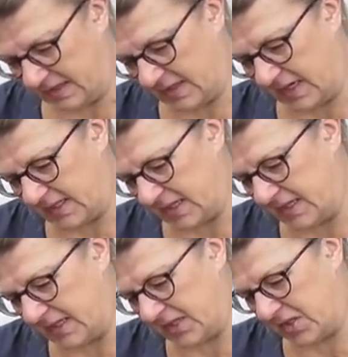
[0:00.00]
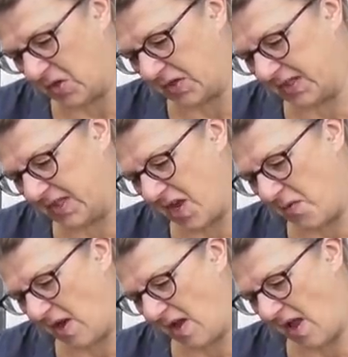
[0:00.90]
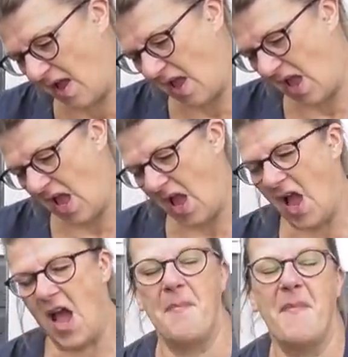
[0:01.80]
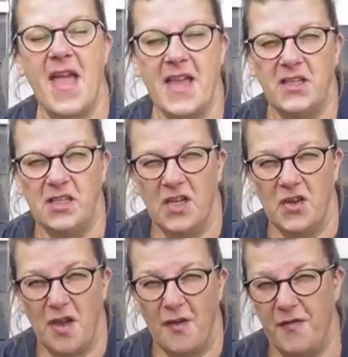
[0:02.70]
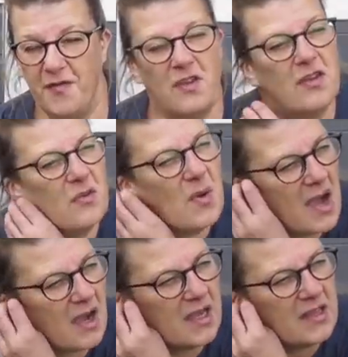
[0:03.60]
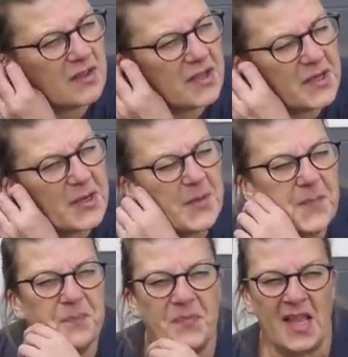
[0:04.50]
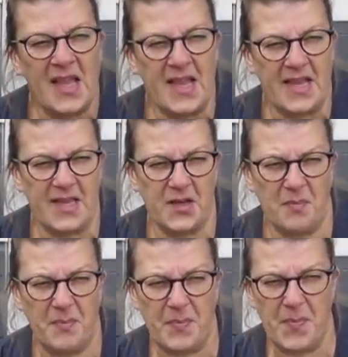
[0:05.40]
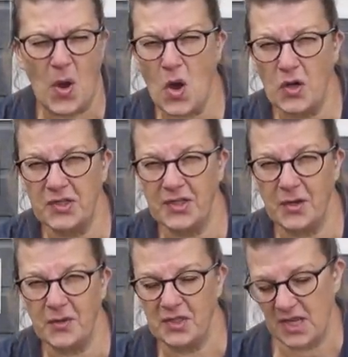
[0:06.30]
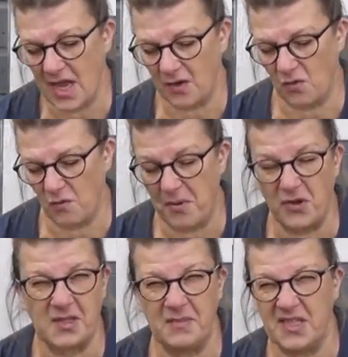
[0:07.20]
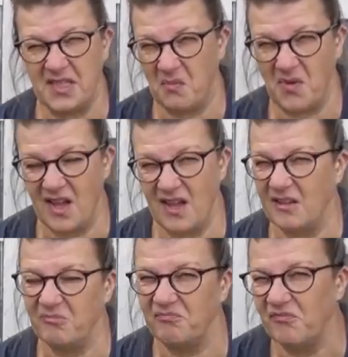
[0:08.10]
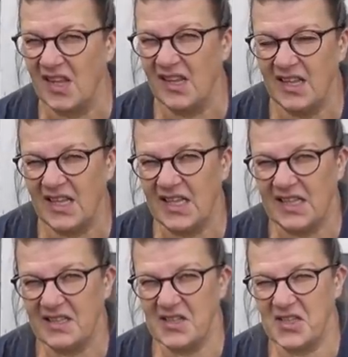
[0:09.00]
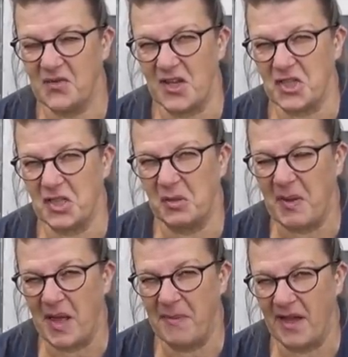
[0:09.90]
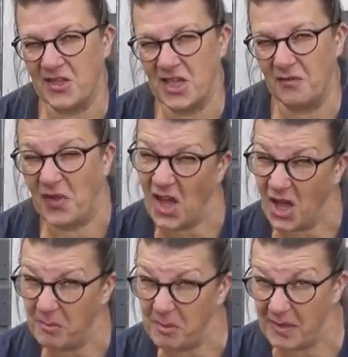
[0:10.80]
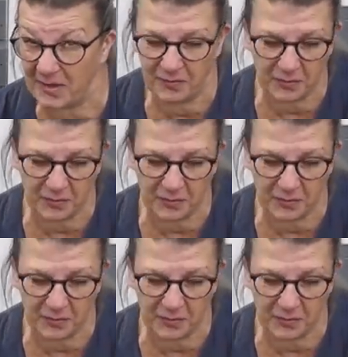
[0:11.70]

night scented stock, so I may do a few either in a pot on the deck or possibly somewhere, scratch a little bare patch out of the herb bed